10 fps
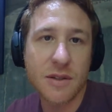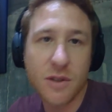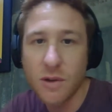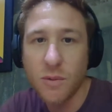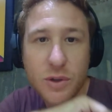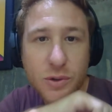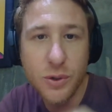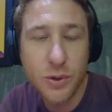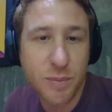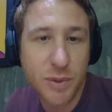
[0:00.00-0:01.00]
So what
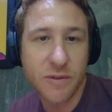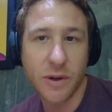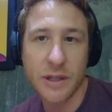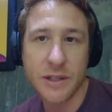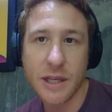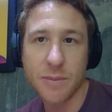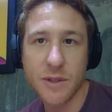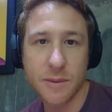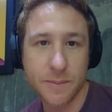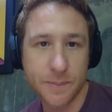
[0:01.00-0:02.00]
do you use, Pete, for
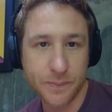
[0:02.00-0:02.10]
landscapes?